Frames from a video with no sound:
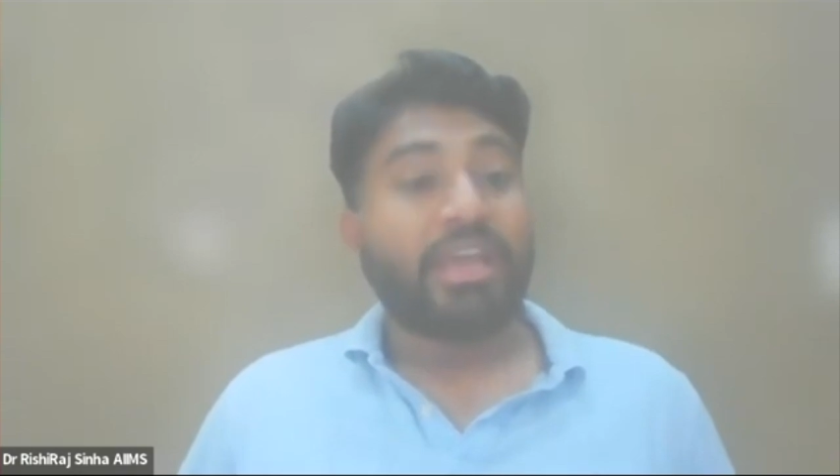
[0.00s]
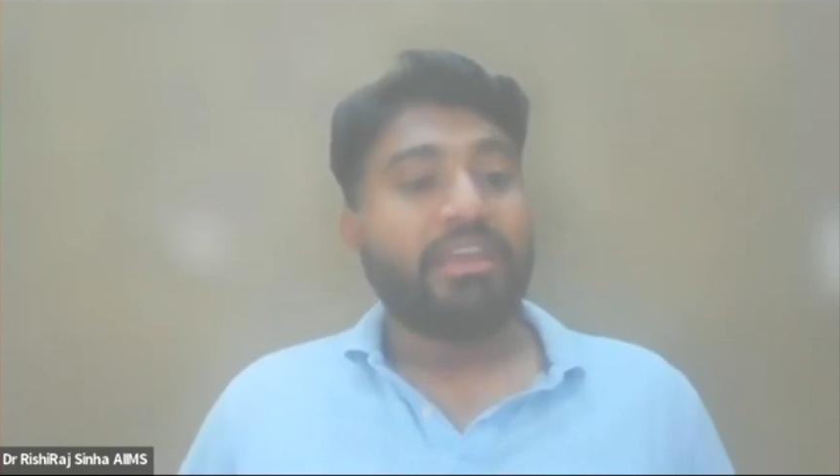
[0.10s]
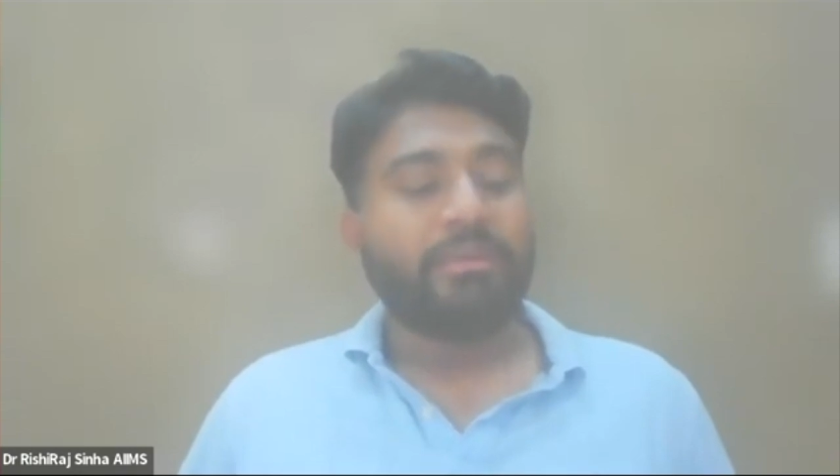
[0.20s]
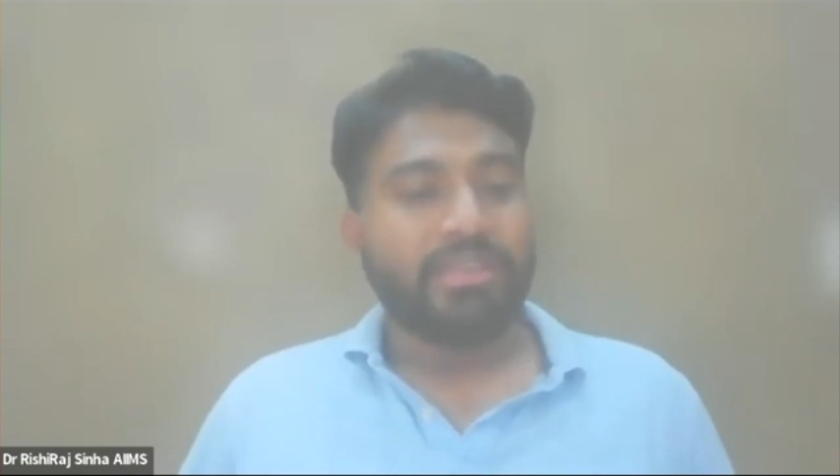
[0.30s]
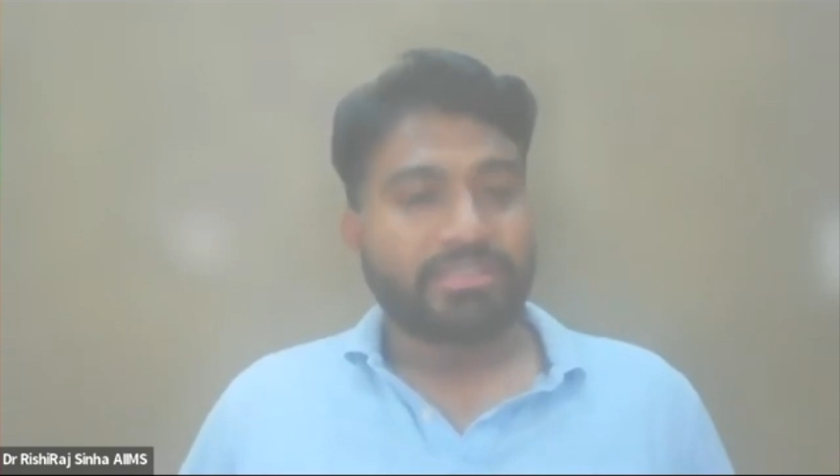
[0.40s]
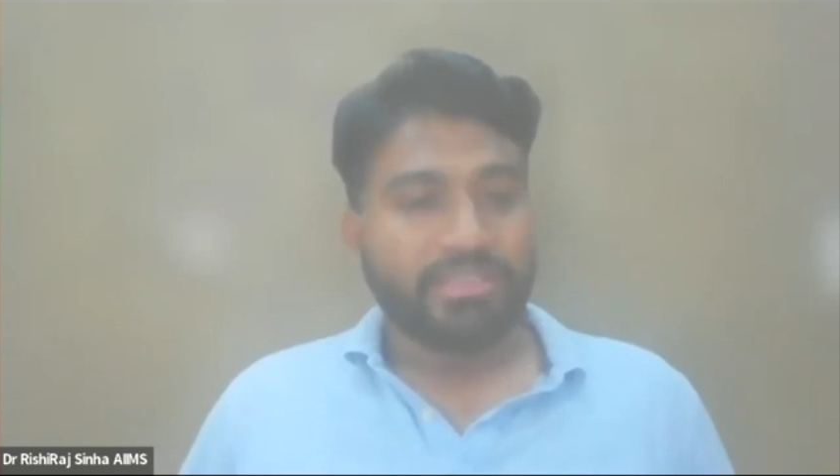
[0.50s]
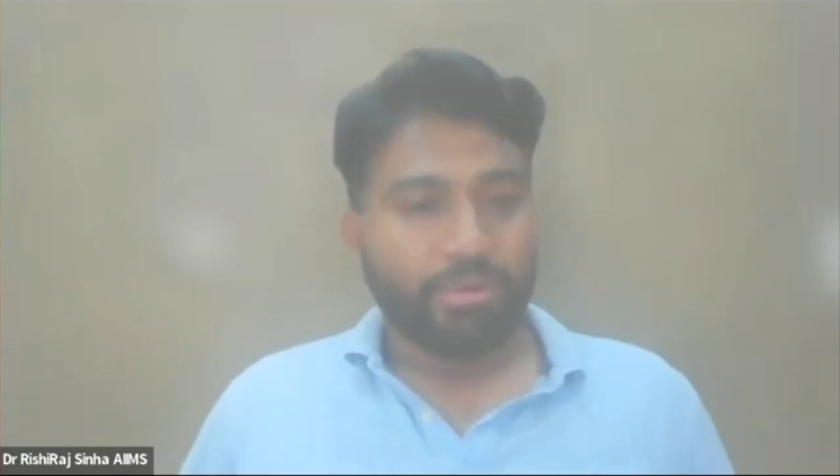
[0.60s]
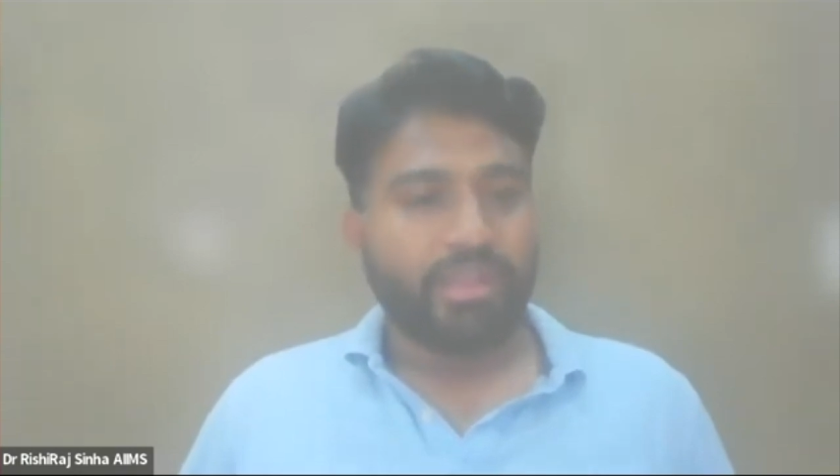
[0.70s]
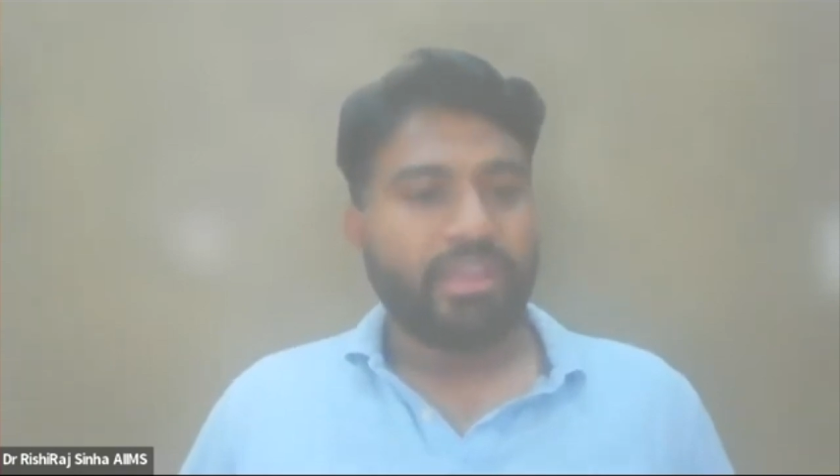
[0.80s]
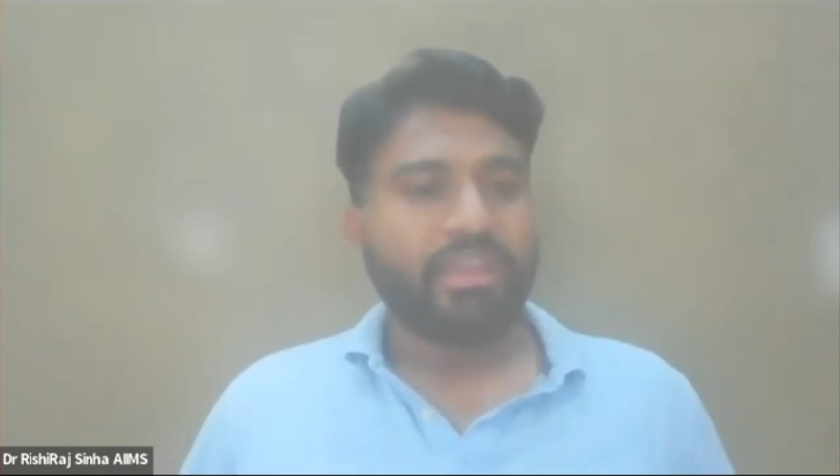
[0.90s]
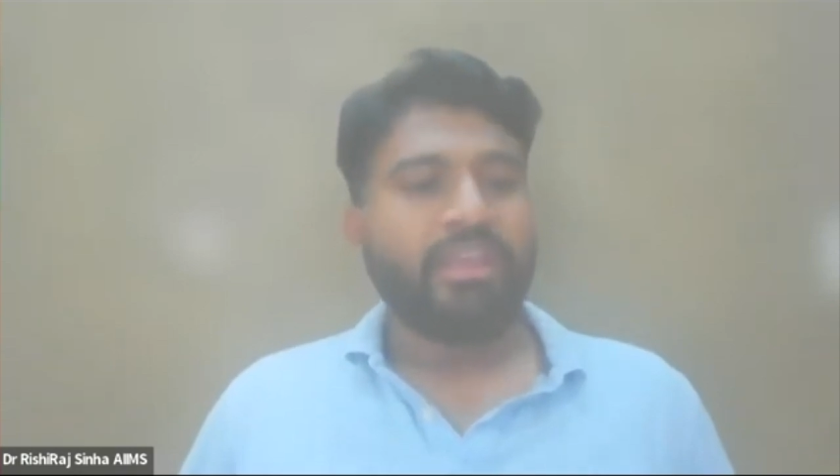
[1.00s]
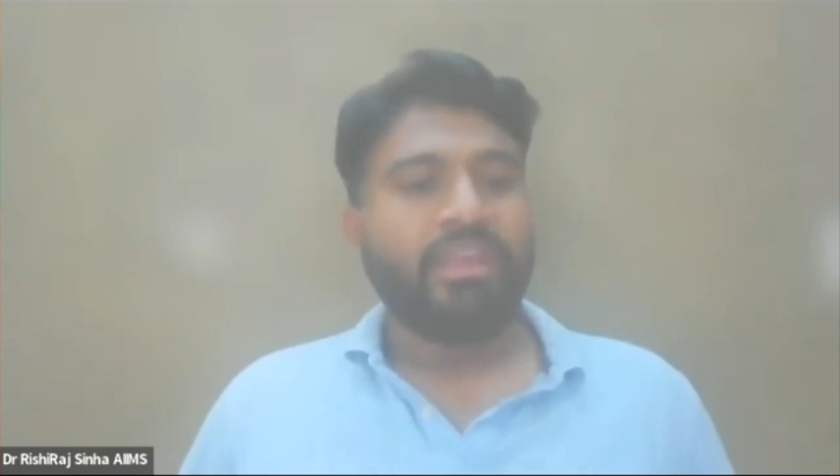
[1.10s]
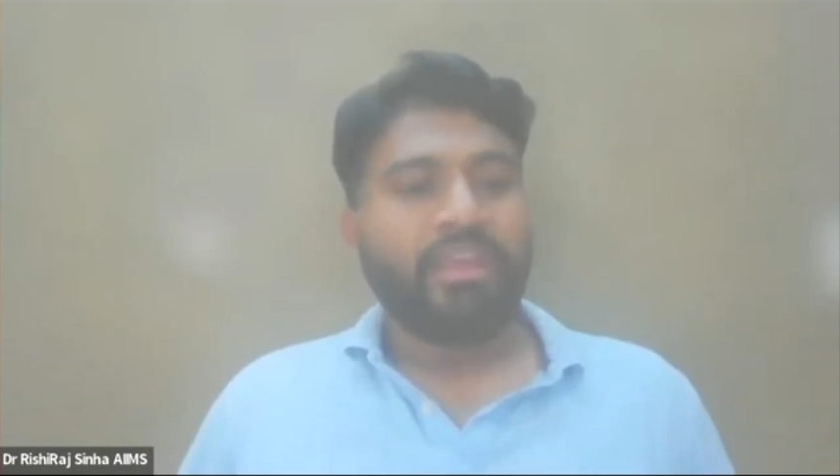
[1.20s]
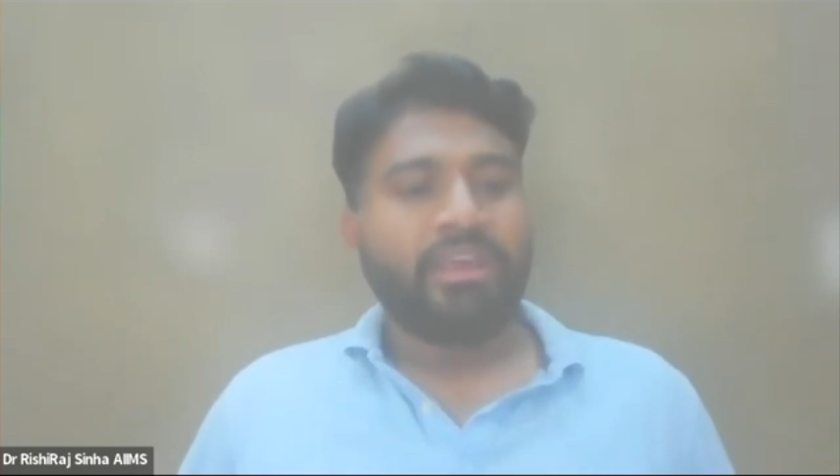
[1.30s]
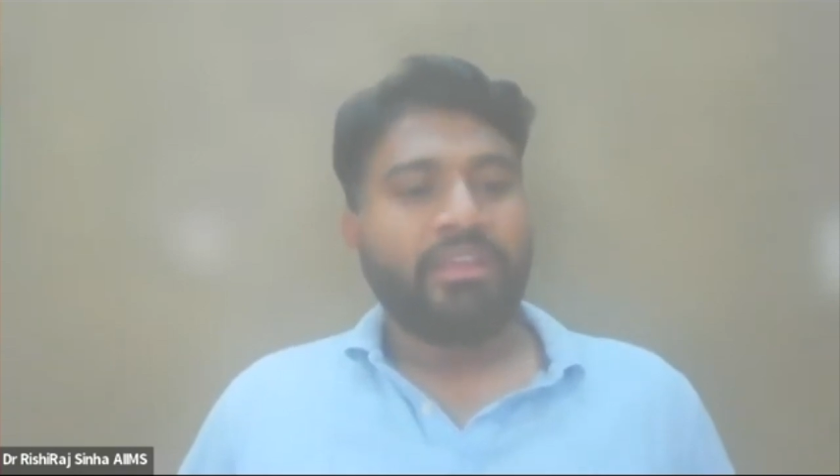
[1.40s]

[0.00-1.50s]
ILBS New Delhi,